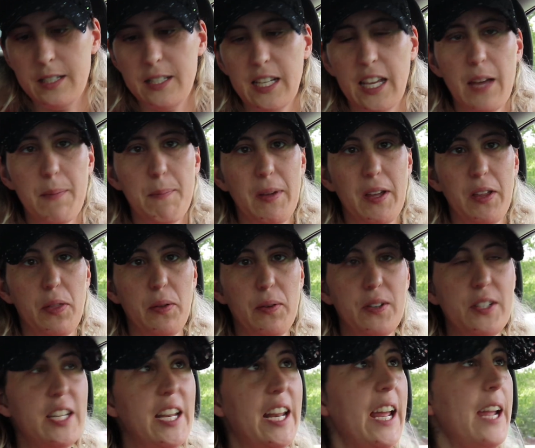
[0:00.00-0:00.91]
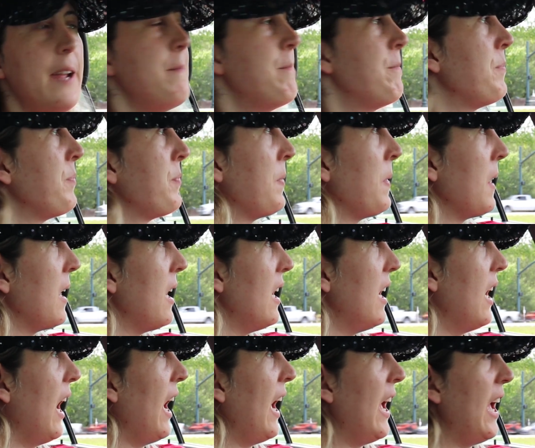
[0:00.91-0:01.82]
to get me through today,
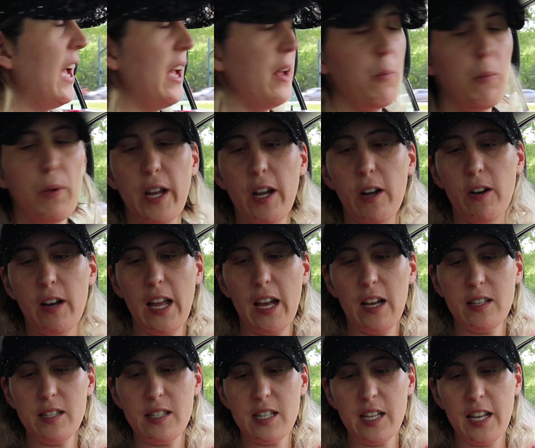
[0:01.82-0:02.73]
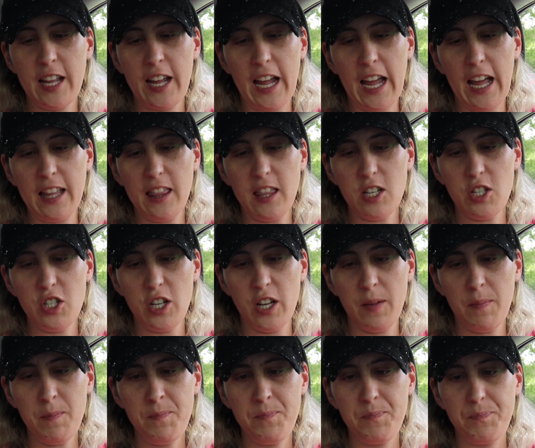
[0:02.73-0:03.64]
and we are now sitting at the
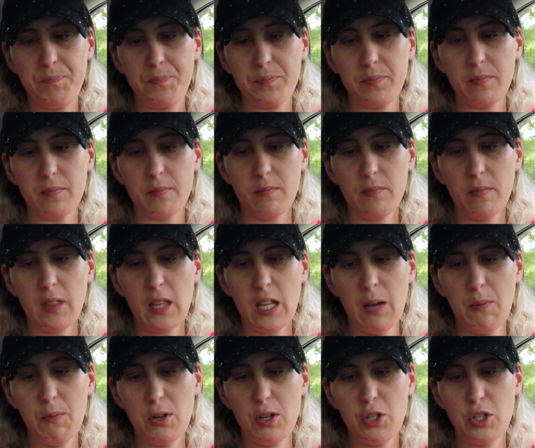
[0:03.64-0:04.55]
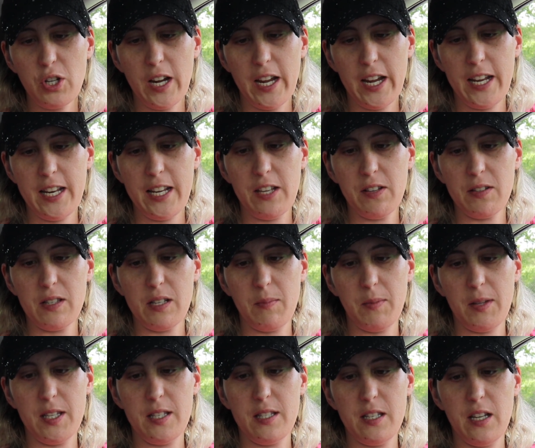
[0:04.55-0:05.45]
gym. I'm going to try and heal some
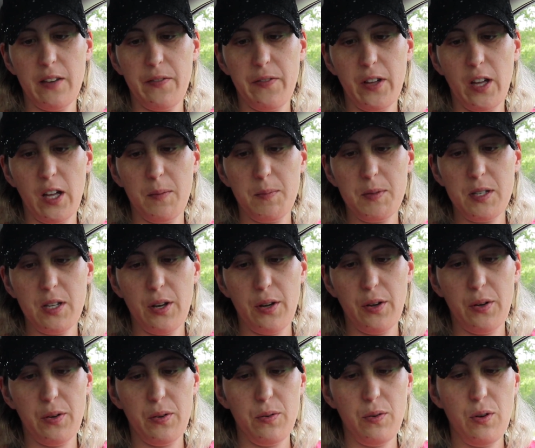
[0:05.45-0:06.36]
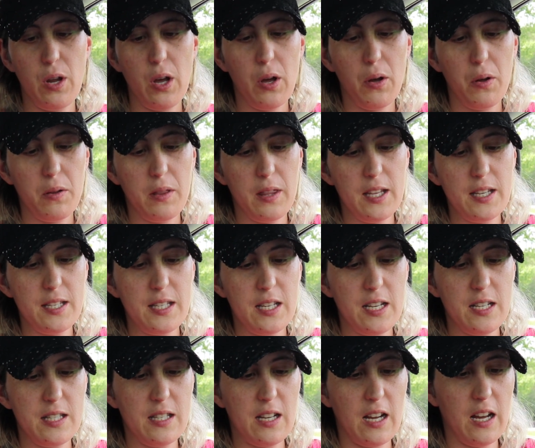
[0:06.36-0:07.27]
of this stuff up. So no, this
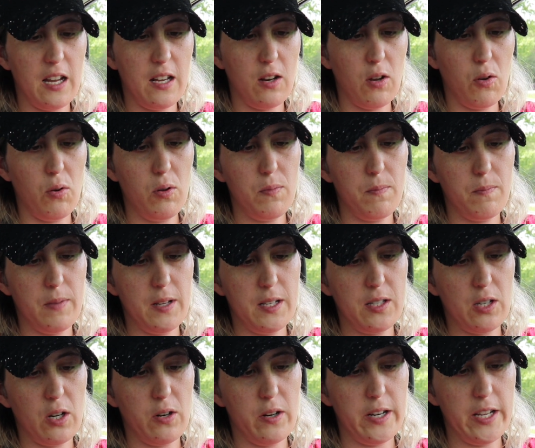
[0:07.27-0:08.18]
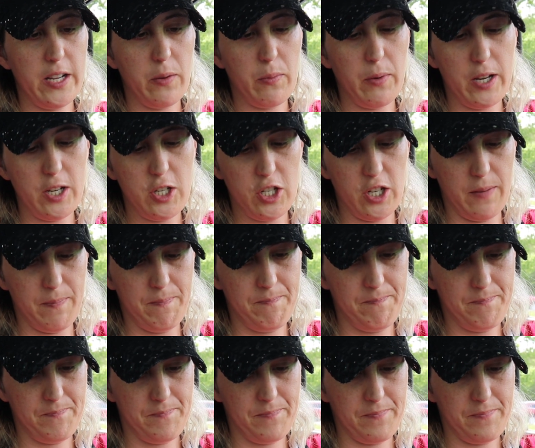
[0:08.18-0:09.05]
is not, oh, it's already a red gym.